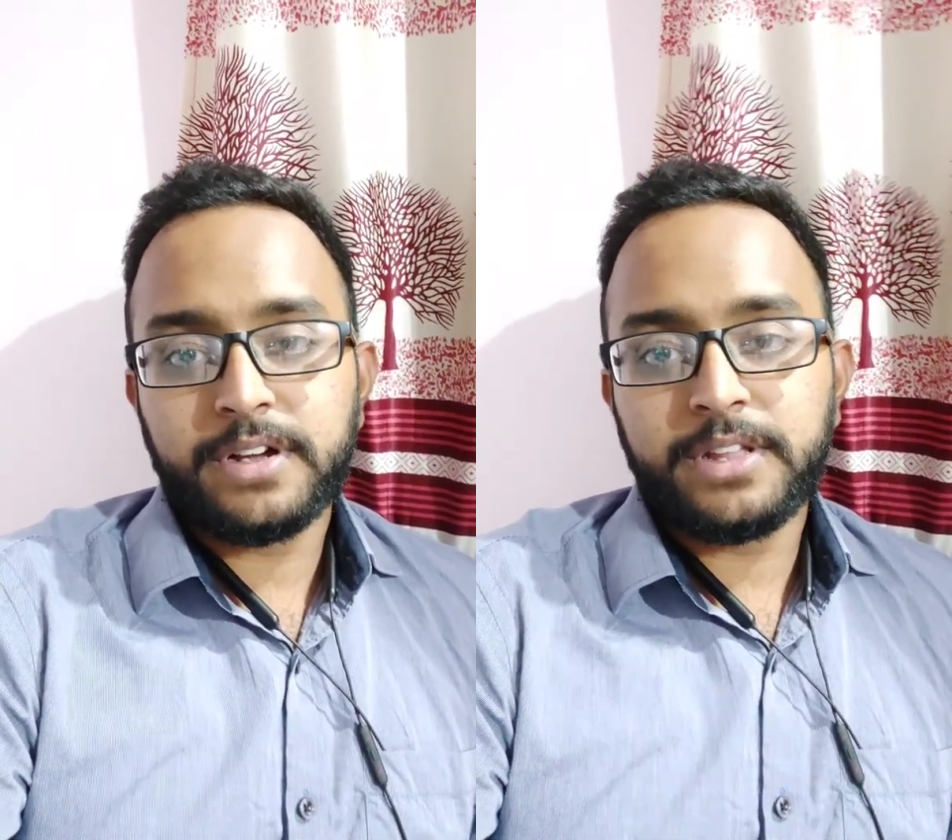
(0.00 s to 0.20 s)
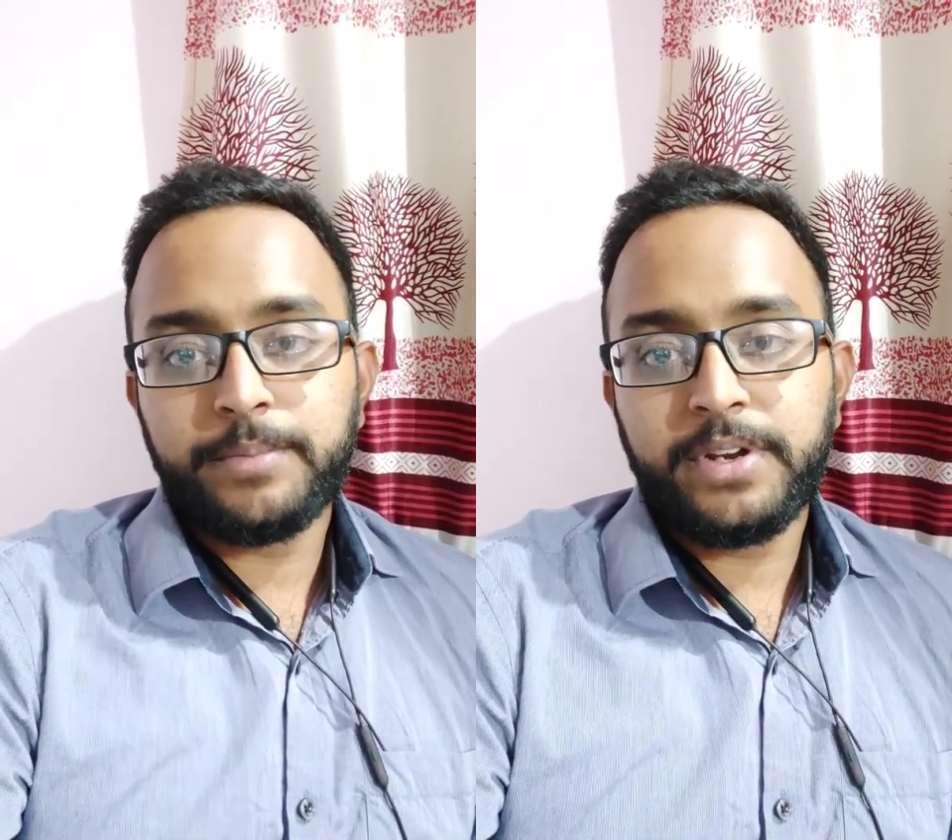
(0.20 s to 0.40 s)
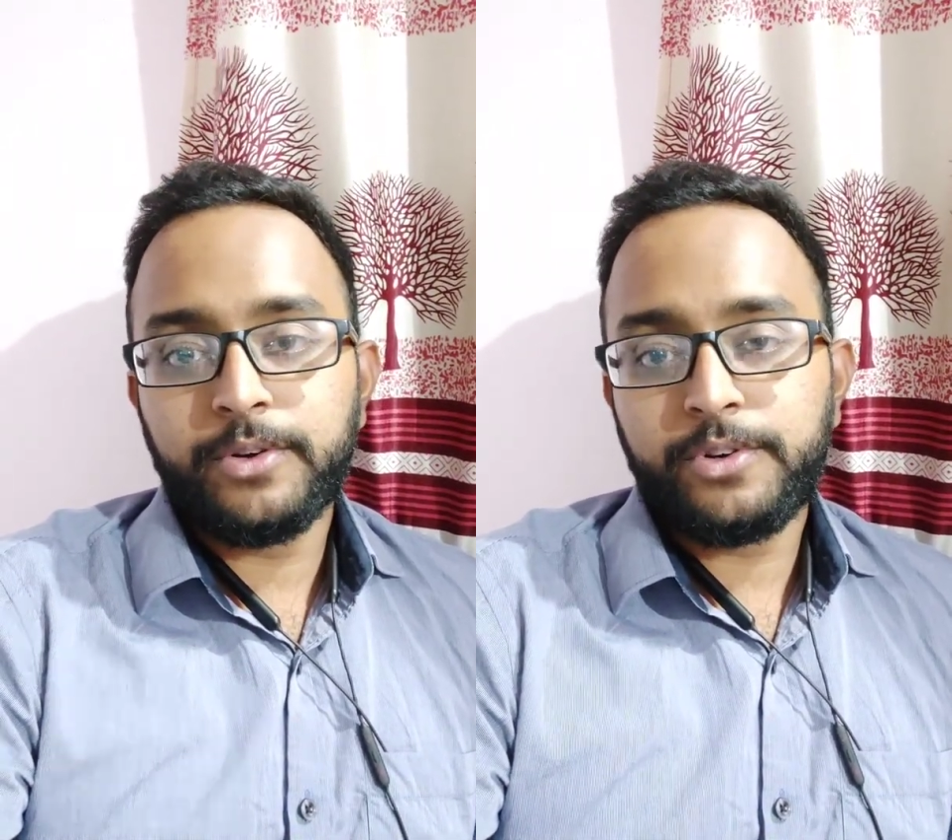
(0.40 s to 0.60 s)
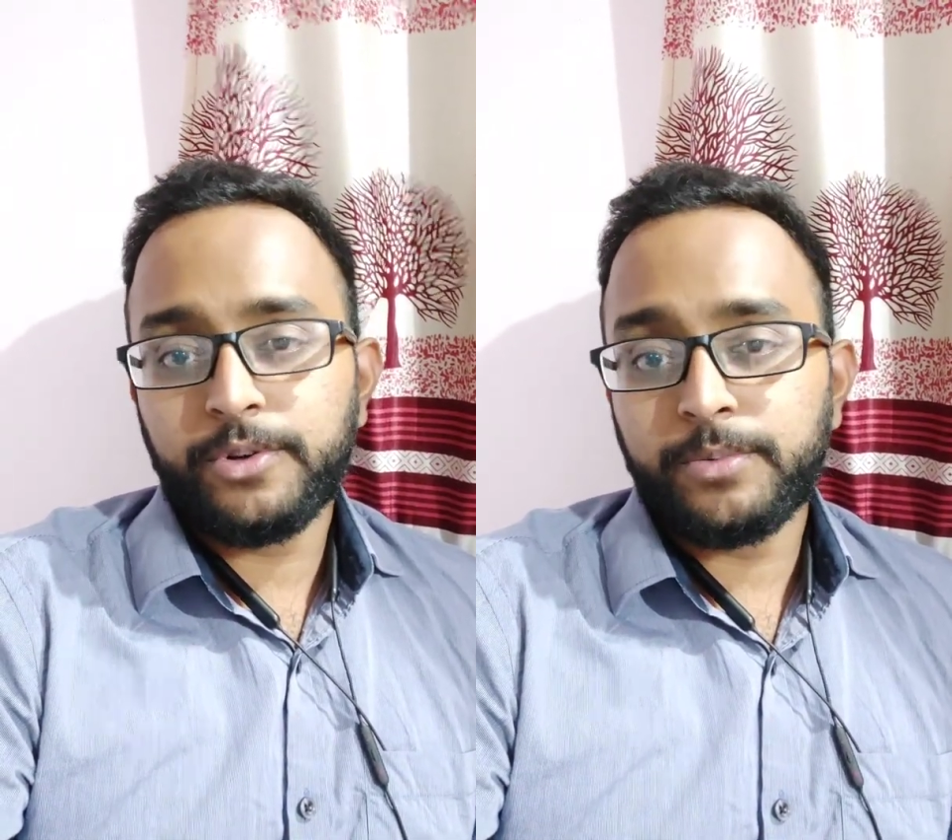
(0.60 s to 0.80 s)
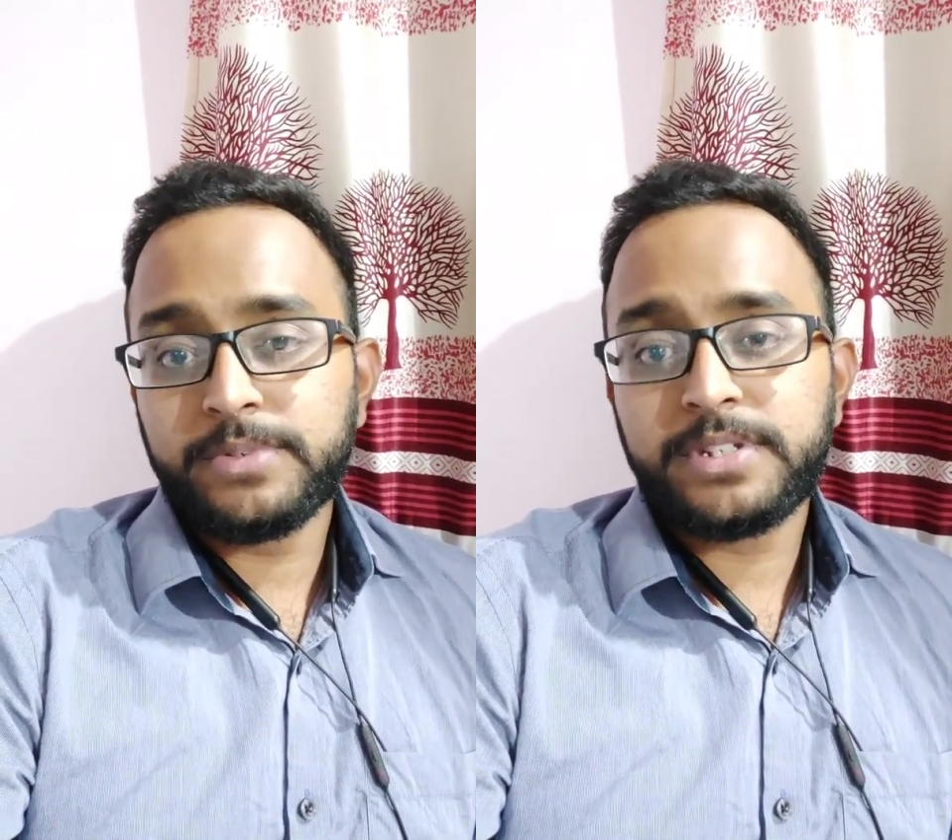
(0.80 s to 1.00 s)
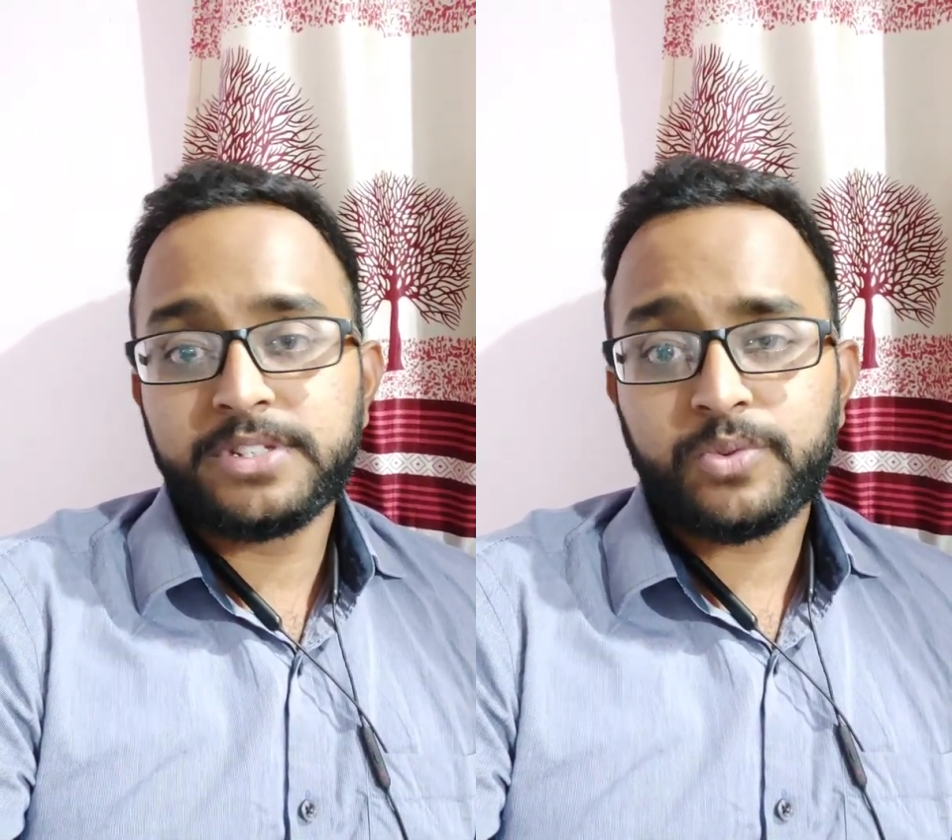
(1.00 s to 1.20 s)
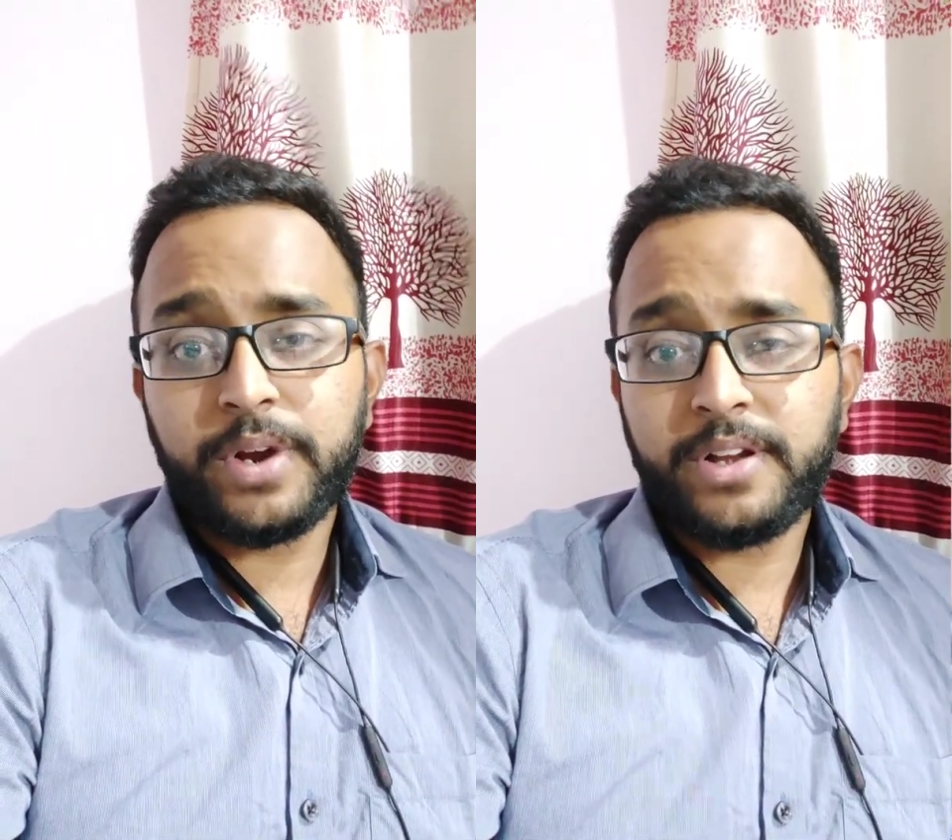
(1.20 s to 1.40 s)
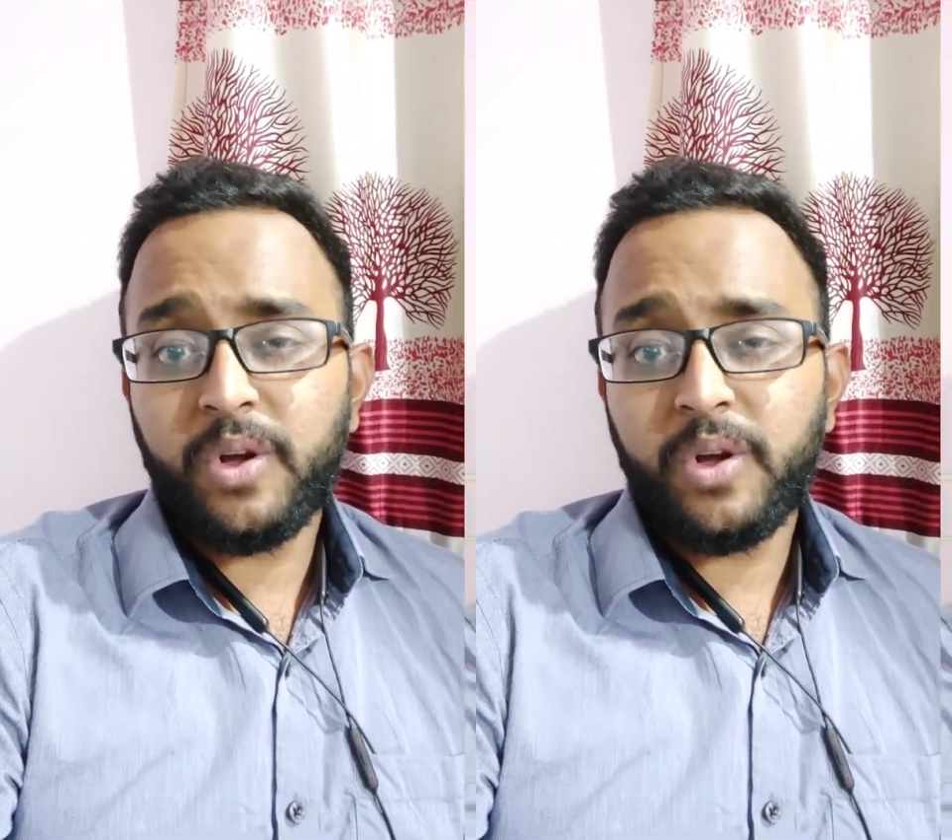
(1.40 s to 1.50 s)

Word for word: Kadam in YouTube since quite